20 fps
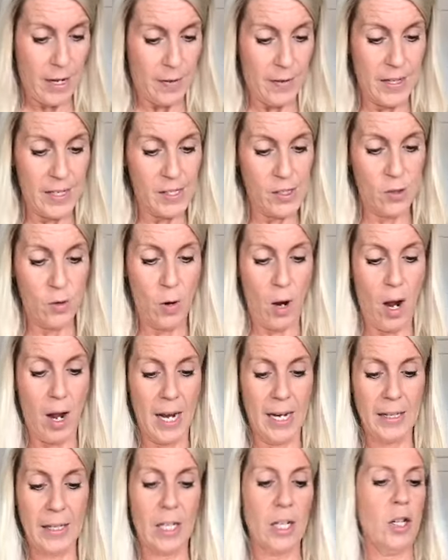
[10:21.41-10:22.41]
this
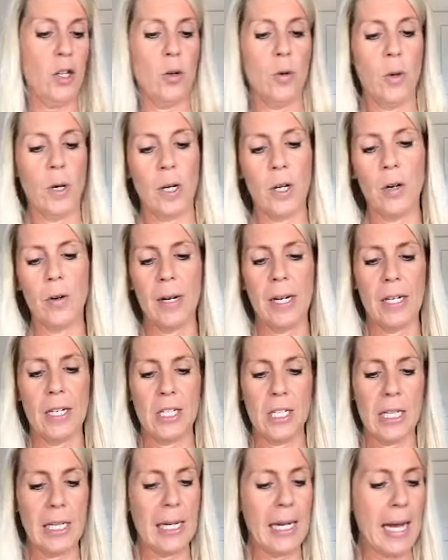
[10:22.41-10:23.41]
drawing that you are going
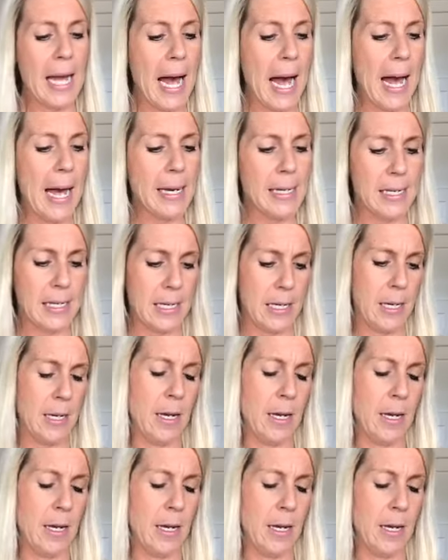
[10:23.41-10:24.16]
to get,